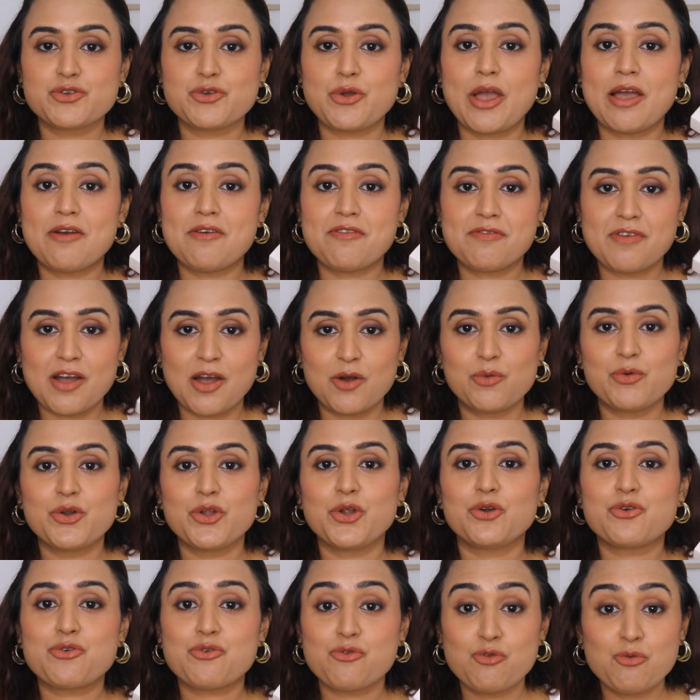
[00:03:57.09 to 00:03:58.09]
you have found
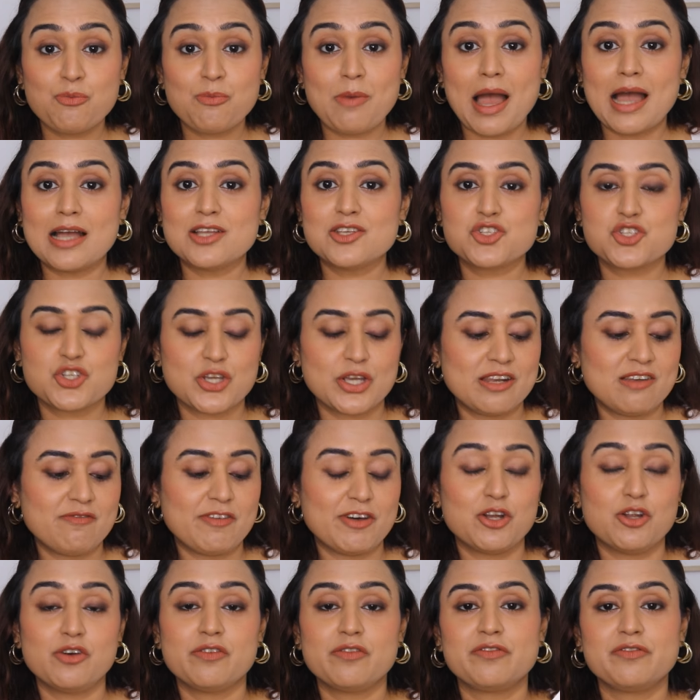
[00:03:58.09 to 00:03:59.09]
your true match in
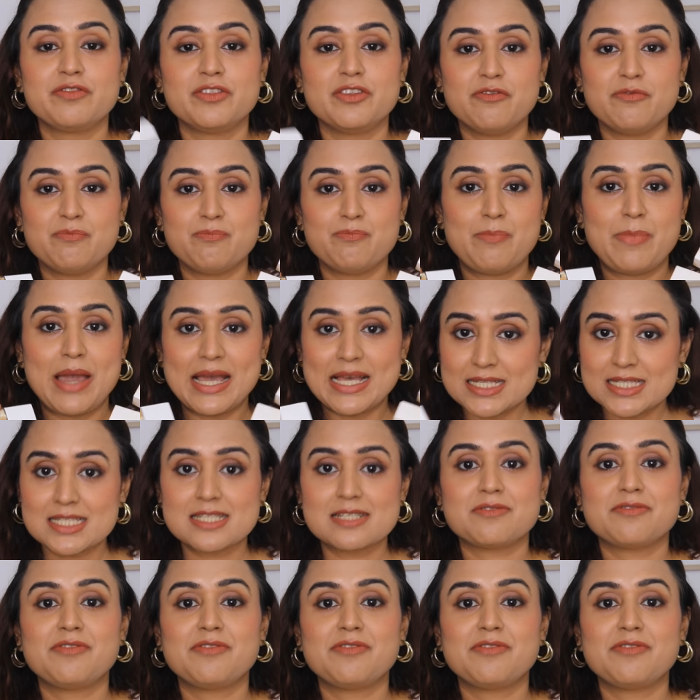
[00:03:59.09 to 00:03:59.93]
one of the best